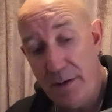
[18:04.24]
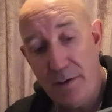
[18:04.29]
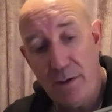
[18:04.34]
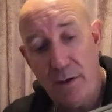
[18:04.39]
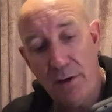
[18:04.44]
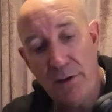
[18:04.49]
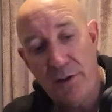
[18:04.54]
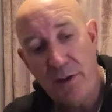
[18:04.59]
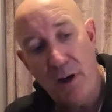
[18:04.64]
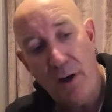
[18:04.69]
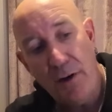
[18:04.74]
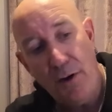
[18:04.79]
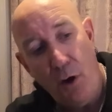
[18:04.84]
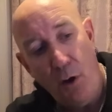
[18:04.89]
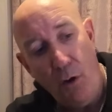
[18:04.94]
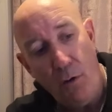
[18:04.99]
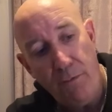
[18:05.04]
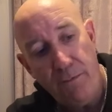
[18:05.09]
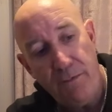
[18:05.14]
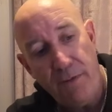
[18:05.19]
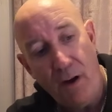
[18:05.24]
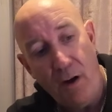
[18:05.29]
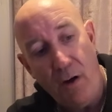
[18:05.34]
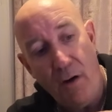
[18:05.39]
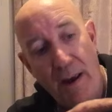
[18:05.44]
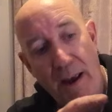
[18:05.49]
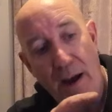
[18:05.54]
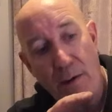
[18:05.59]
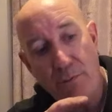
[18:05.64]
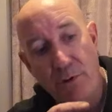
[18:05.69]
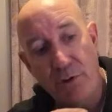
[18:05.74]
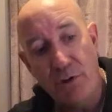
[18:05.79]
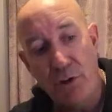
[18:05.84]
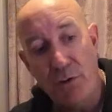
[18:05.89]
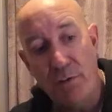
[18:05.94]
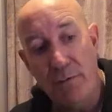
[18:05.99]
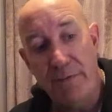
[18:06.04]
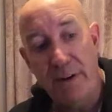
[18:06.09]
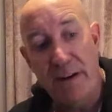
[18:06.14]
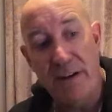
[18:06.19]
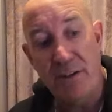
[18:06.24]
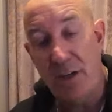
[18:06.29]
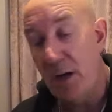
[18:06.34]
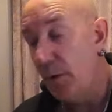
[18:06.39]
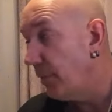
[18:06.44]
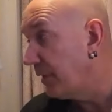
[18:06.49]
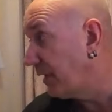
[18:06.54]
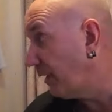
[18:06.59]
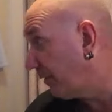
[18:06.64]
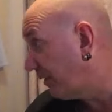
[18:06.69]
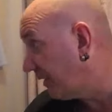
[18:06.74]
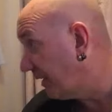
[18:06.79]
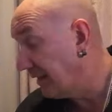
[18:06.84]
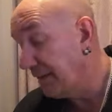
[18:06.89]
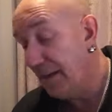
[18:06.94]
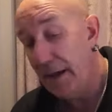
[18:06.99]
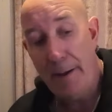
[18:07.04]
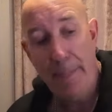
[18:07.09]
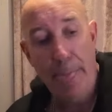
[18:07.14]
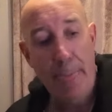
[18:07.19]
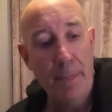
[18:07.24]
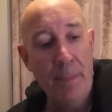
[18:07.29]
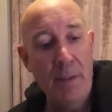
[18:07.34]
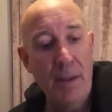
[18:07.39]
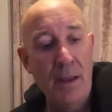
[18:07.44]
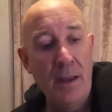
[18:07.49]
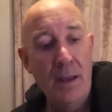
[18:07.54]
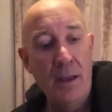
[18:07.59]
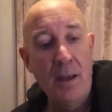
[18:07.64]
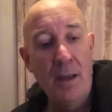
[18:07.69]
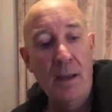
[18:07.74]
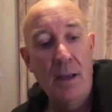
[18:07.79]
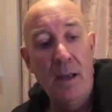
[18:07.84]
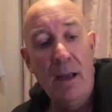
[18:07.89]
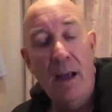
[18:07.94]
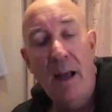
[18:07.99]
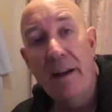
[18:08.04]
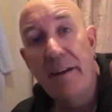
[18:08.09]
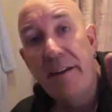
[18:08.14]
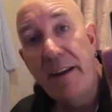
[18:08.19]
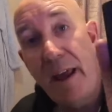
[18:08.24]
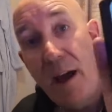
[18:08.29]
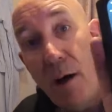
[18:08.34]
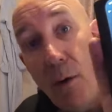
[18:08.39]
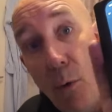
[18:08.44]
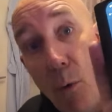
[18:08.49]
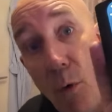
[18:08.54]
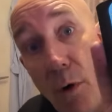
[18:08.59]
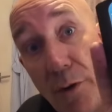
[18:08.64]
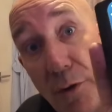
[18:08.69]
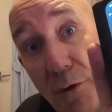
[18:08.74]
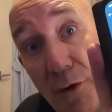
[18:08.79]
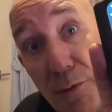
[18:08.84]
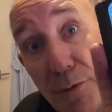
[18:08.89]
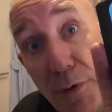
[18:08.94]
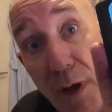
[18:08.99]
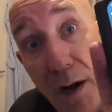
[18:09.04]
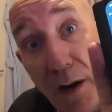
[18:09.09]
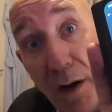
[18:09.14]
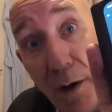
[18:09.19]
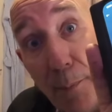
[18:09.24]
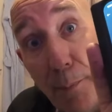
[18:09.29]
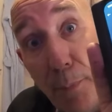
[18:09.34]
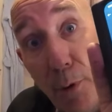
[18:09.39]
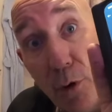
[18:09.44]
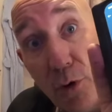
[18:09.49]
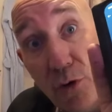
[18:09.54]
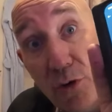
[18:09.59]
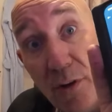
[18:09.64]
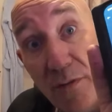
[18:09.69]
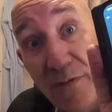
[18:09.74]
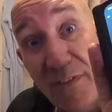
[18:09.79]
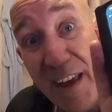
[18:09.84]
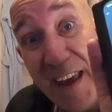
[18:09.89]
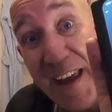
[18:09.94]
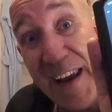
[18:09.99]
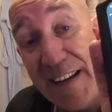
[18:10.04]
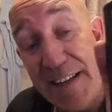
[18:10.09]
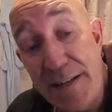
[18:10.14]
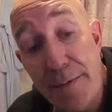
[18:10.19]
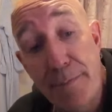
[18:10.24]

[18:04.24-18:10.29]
So I'm going to turn off the high altitude feature. We don't need that. And now all I'm going to do is now I'm going to push the heat